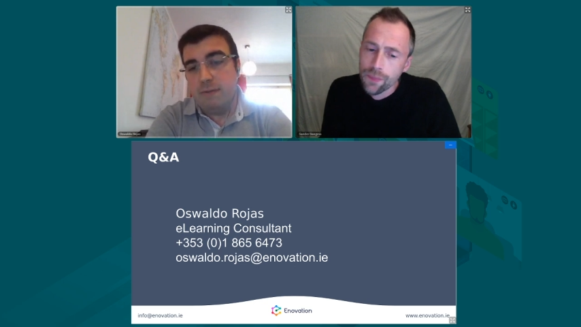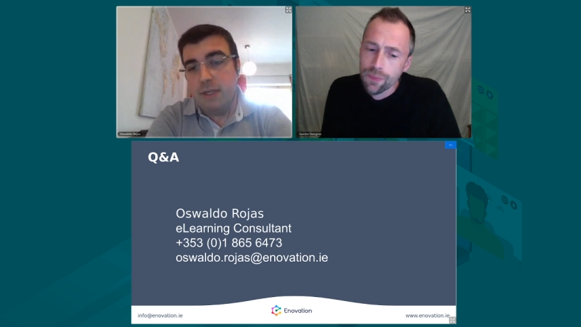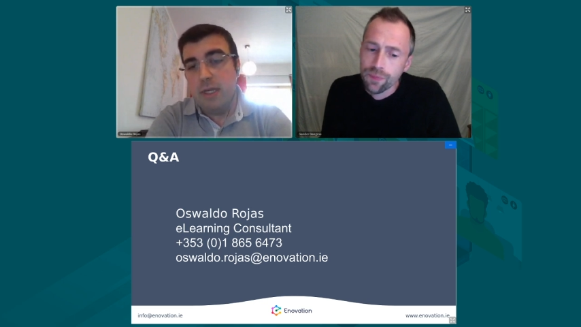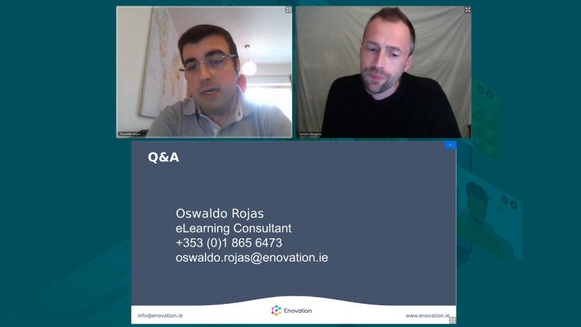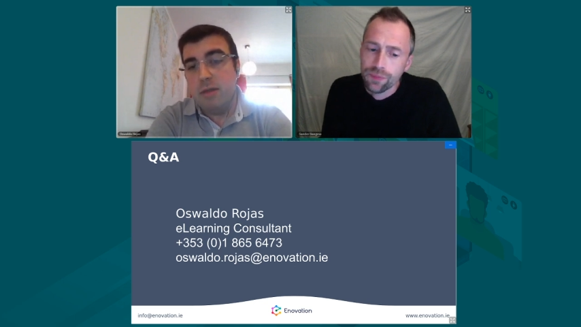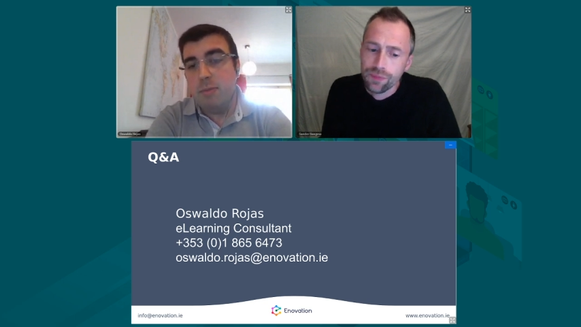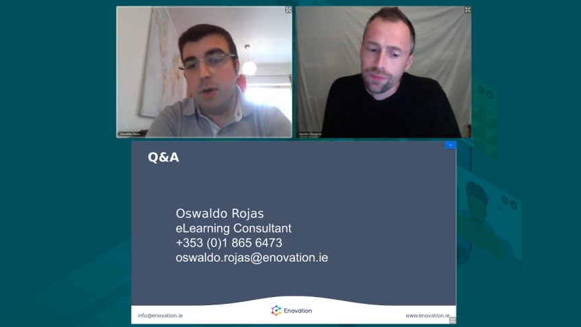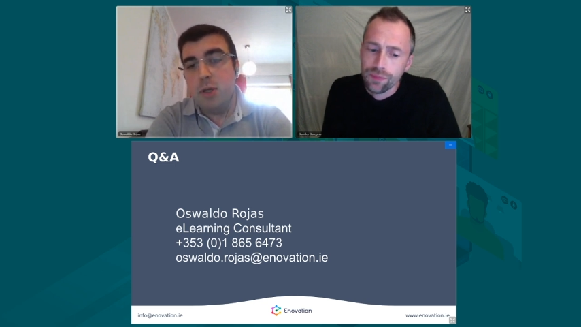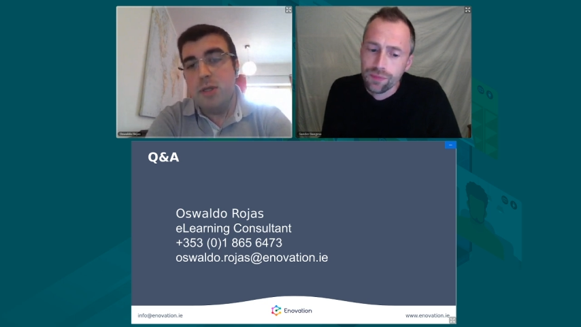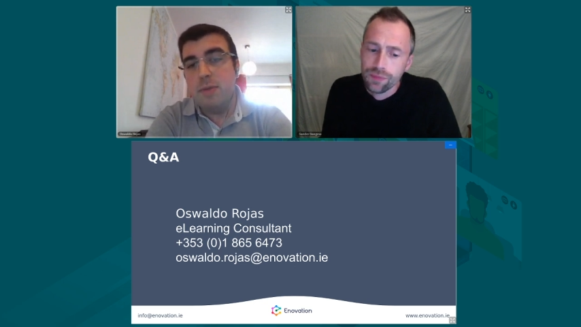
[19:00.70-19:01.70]
Speaker 1: I think it's
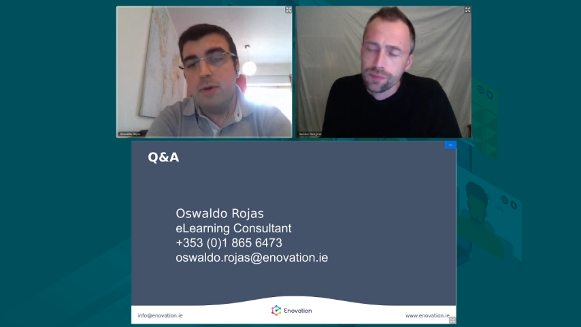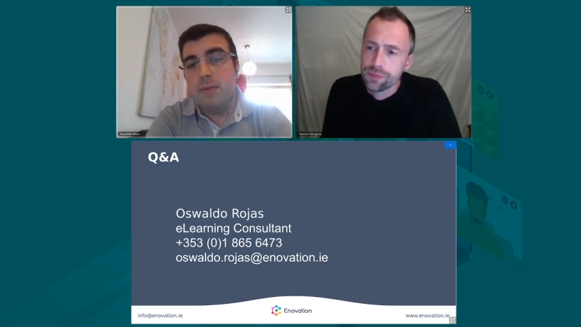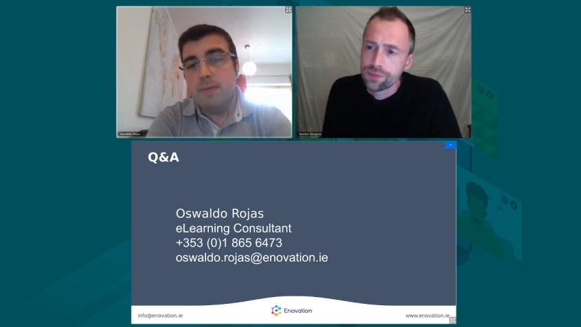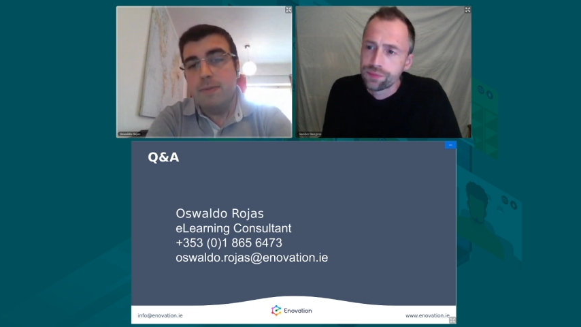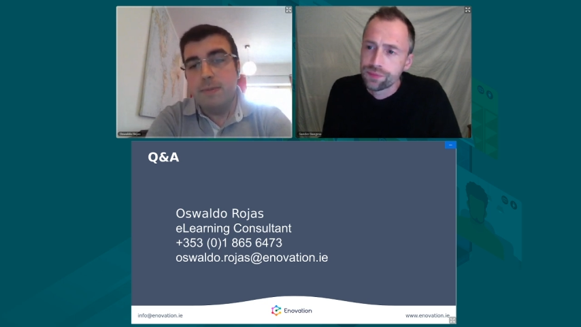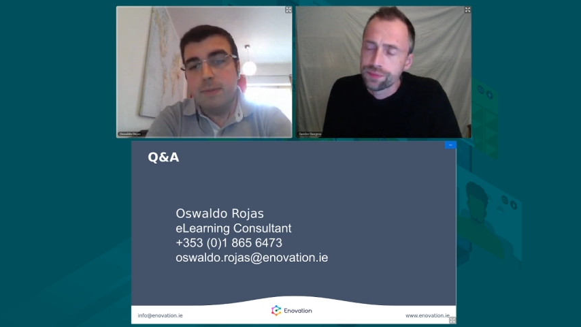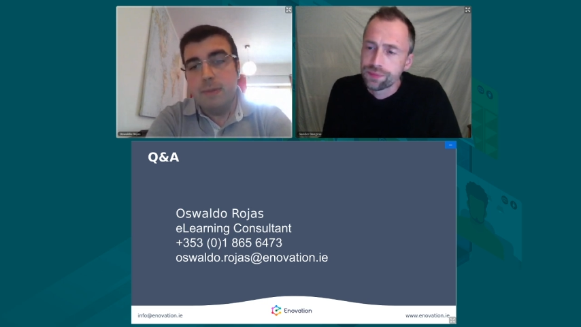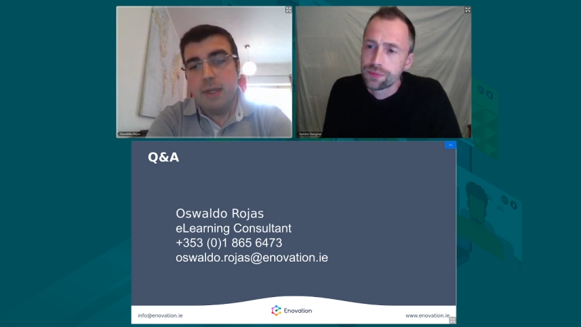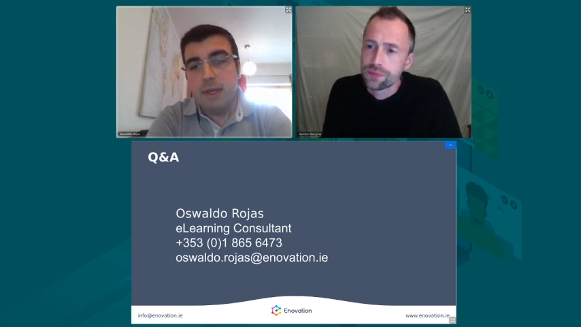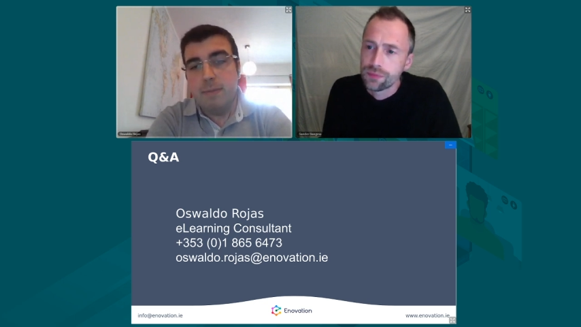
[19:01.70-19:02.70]
possible,
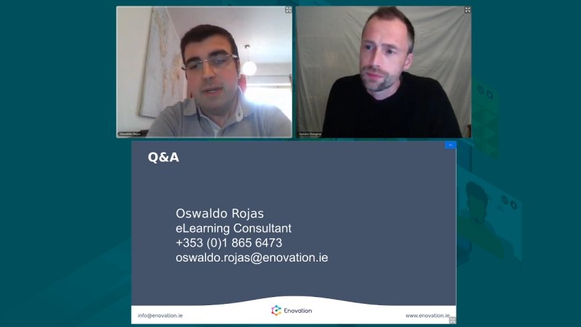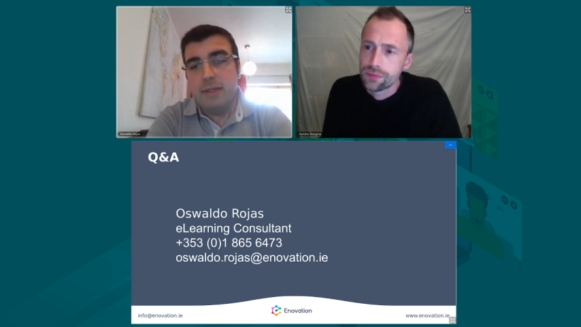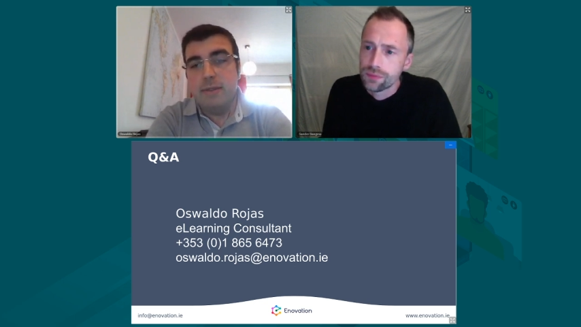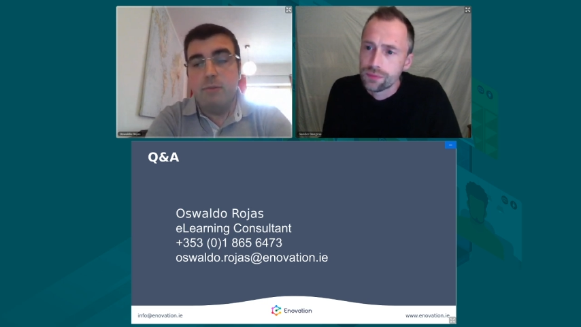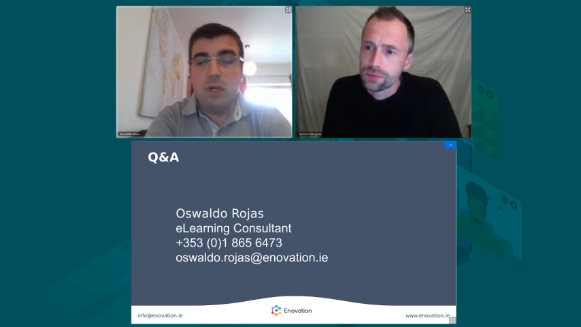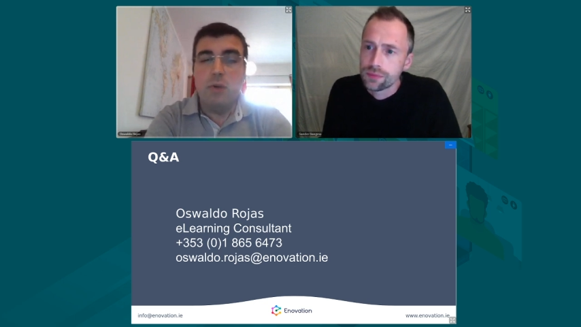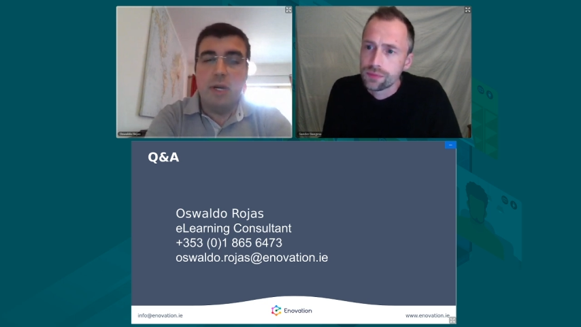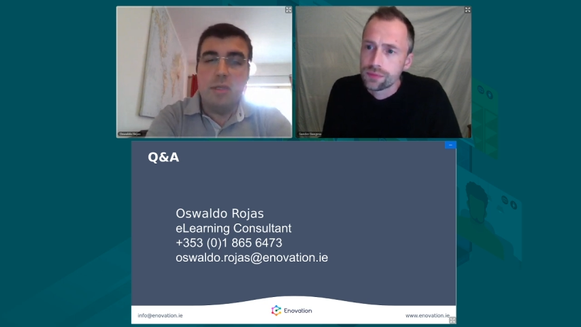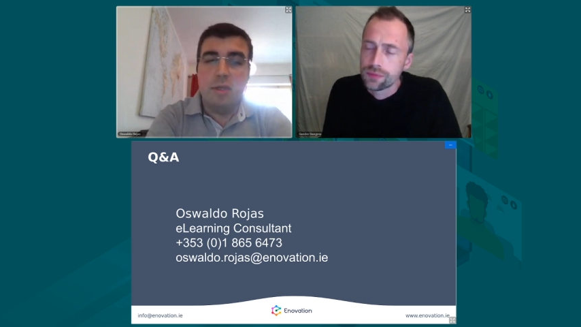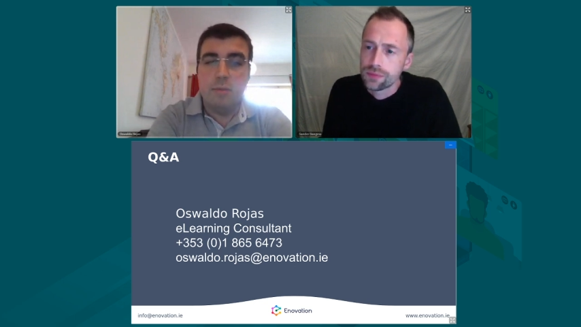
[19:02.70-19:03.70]
uh, but
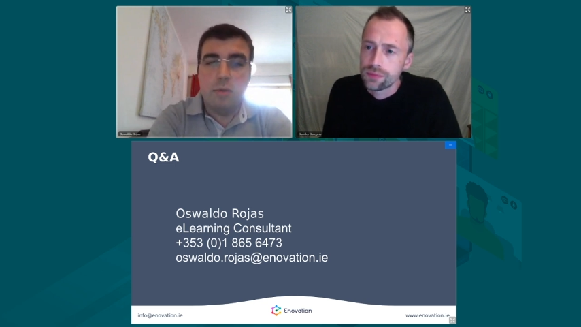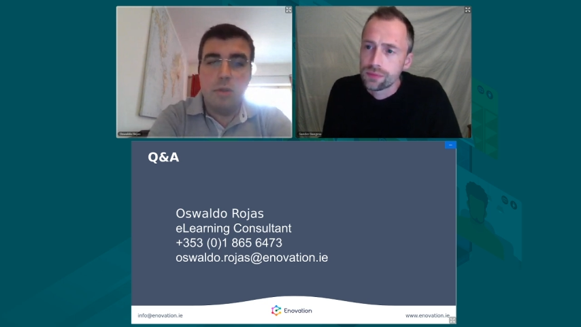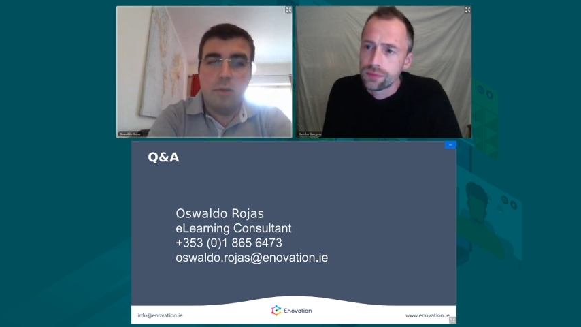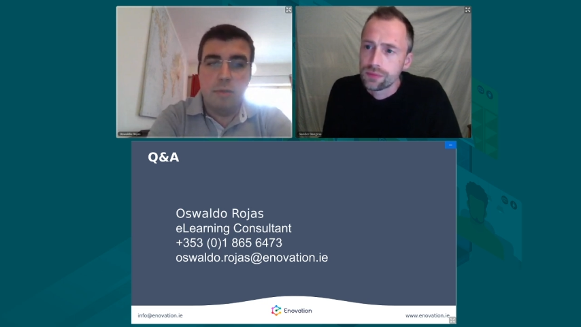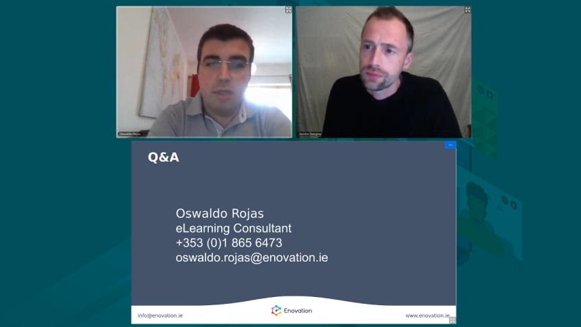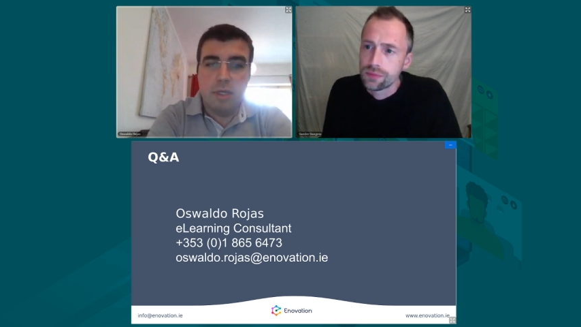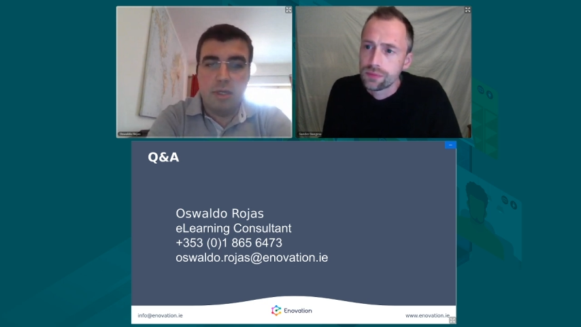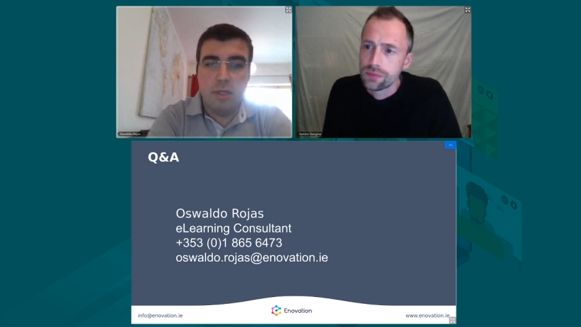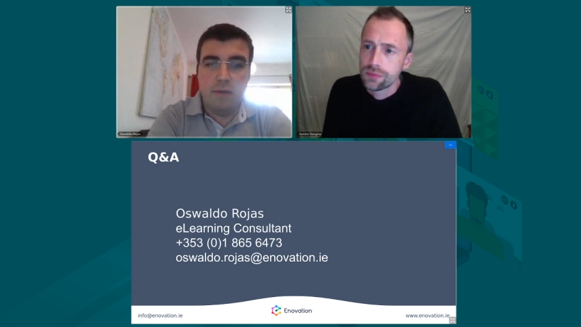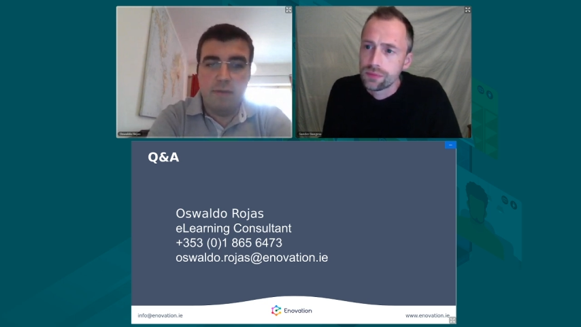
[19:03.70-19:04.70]
requires some
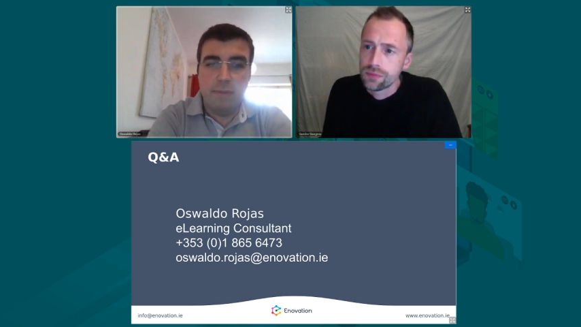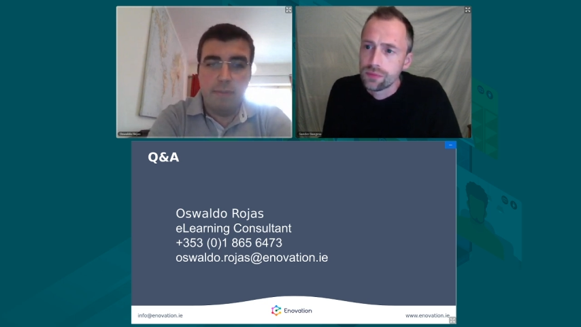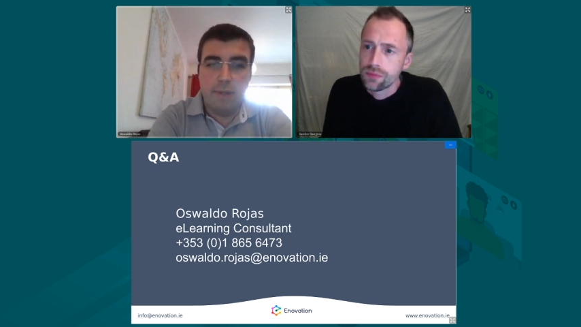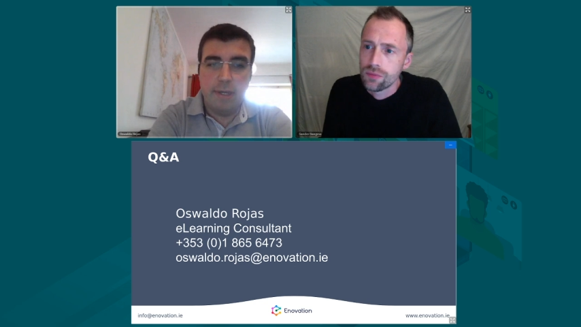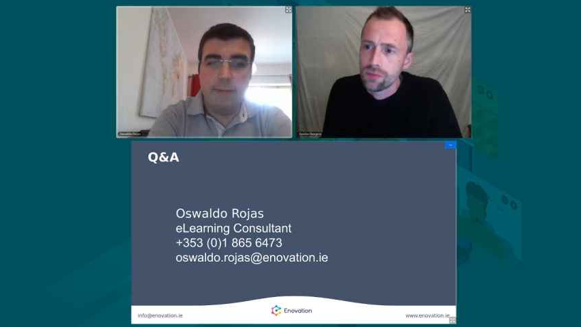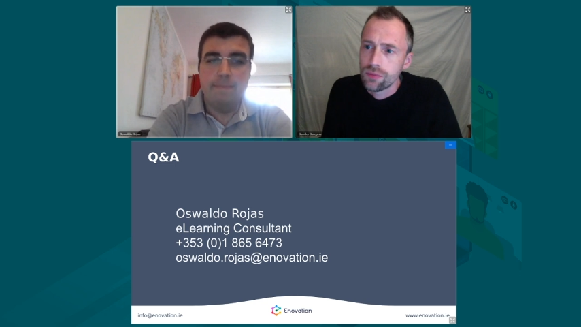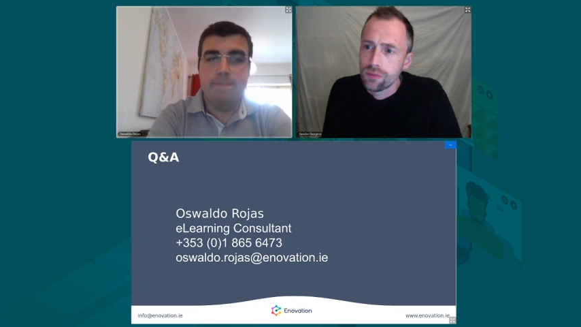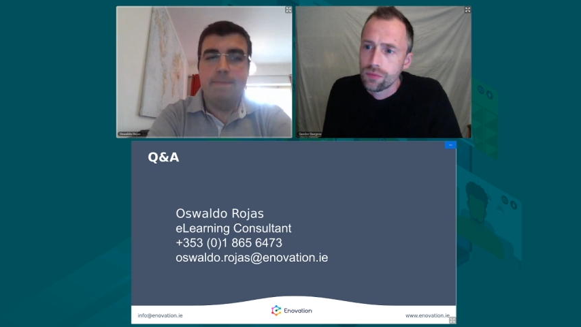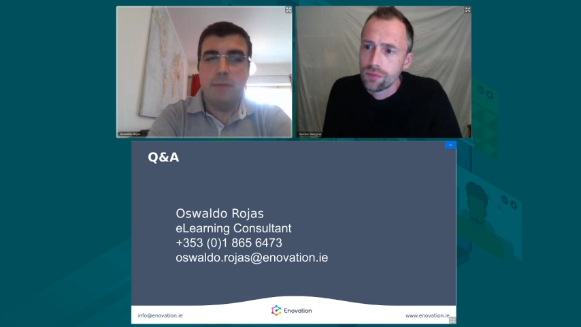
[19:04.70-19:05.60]
customization of the plugin